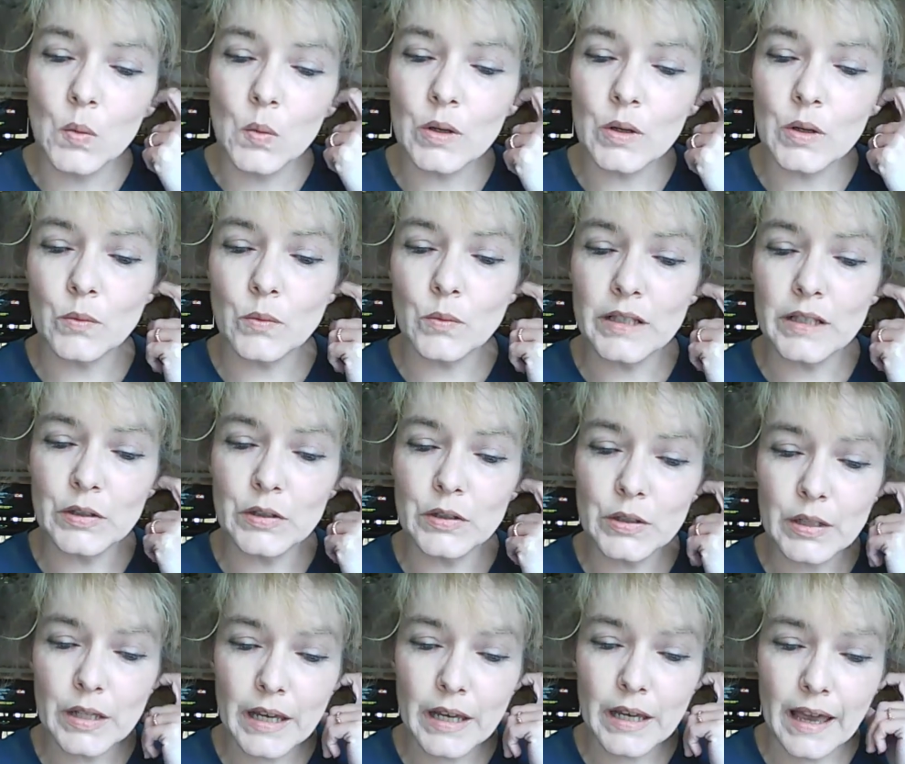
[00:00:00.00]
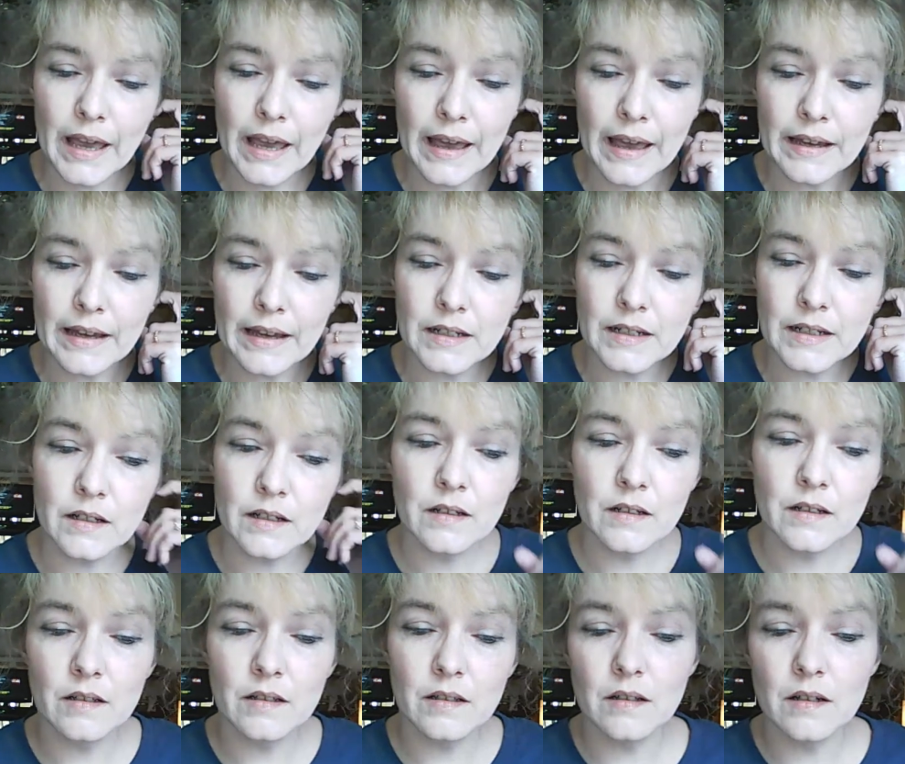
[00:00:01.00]
When we look at
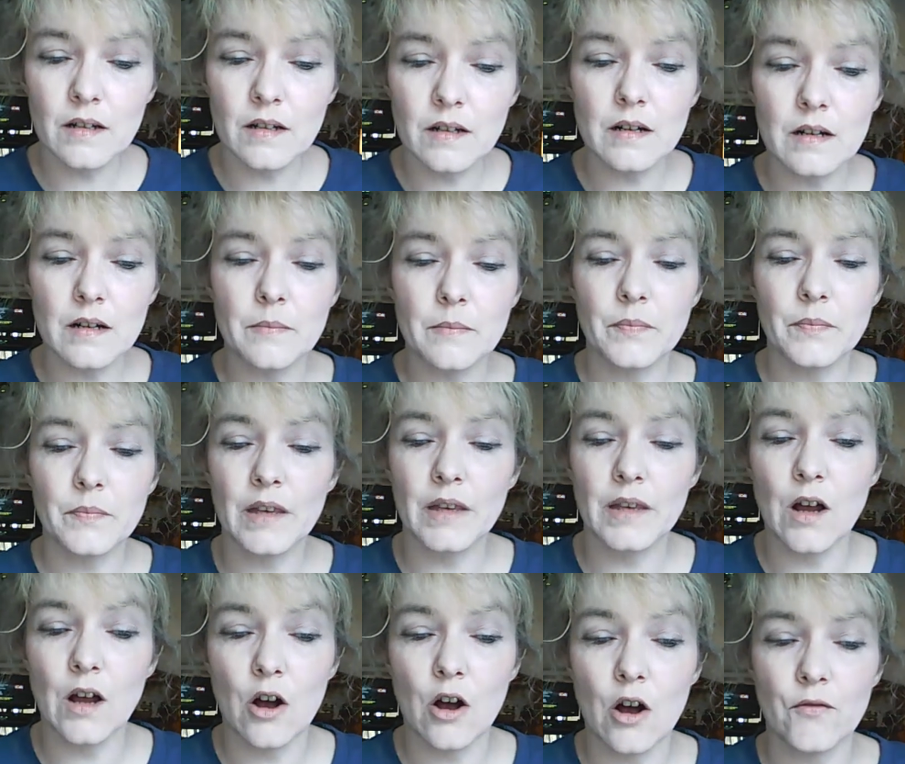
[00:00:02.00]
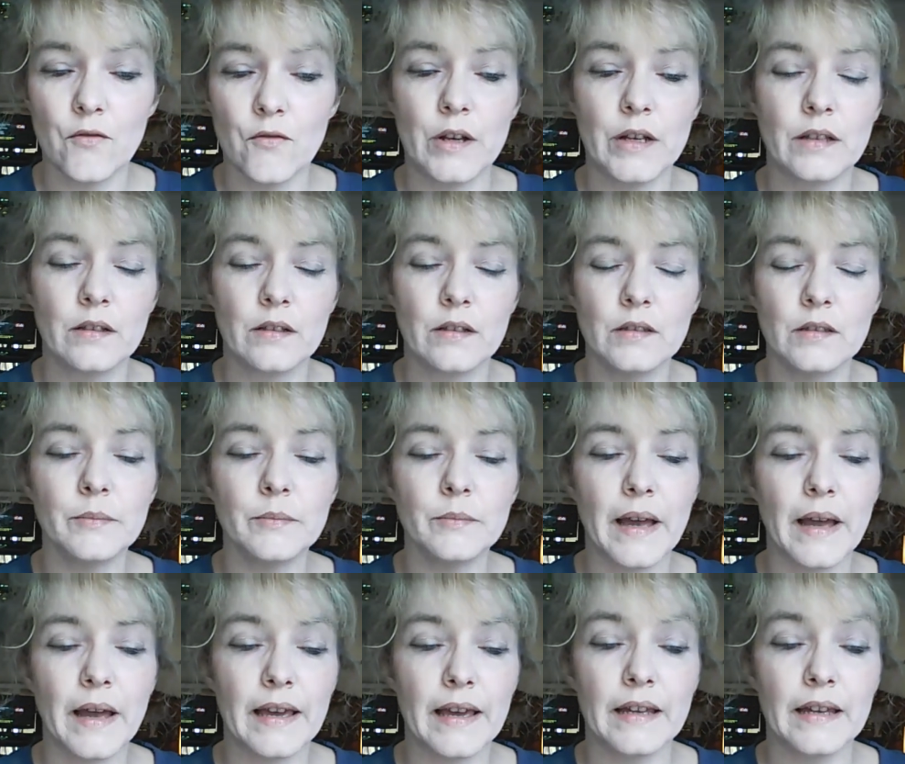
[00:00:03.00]
um, an offering, look
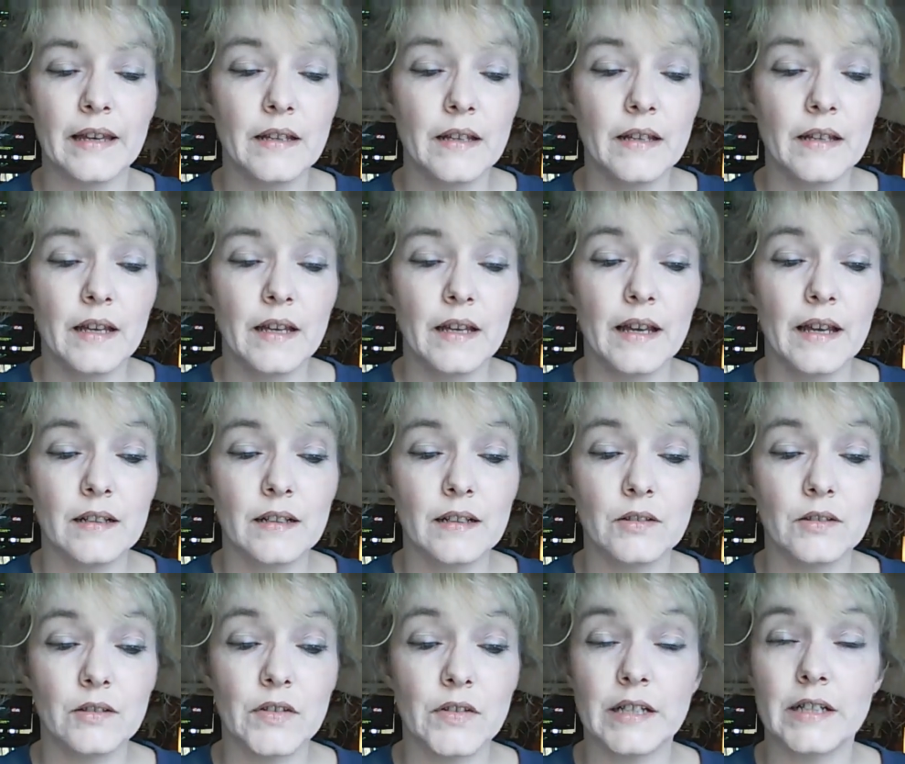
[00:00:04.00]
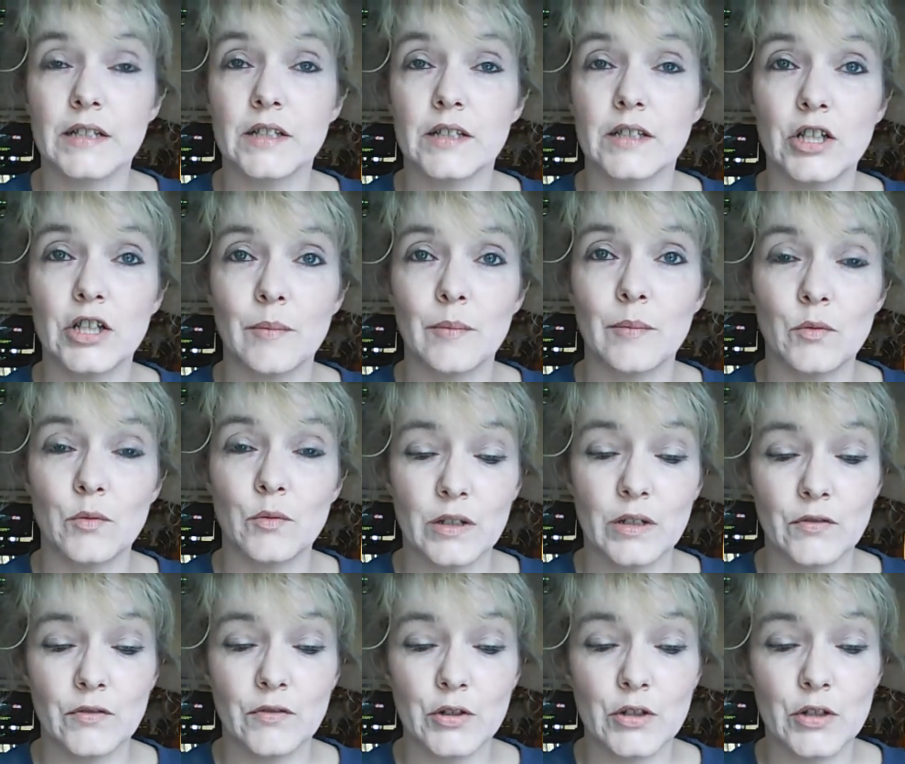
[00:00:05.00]
back at Leviticus chapter
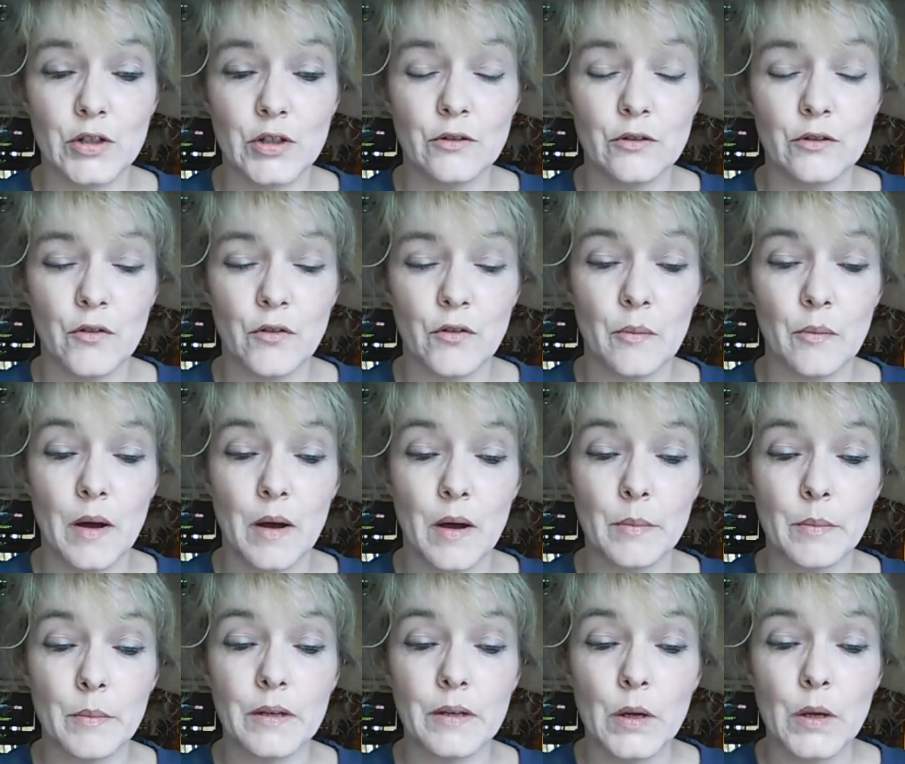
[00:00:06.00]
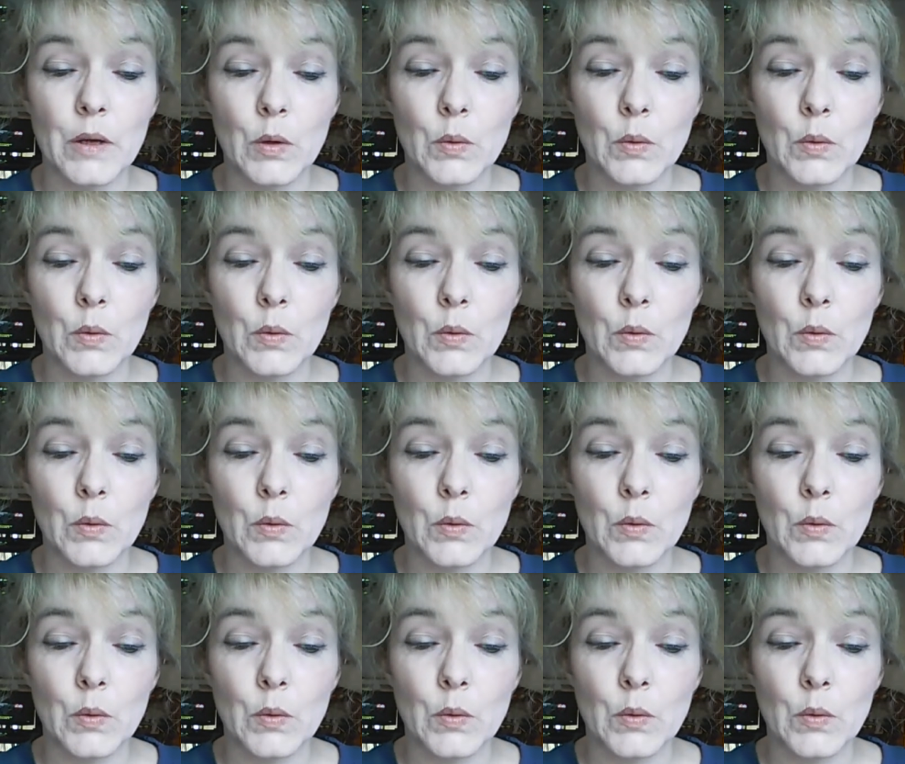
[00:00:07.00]
1 verse 2 for a moment,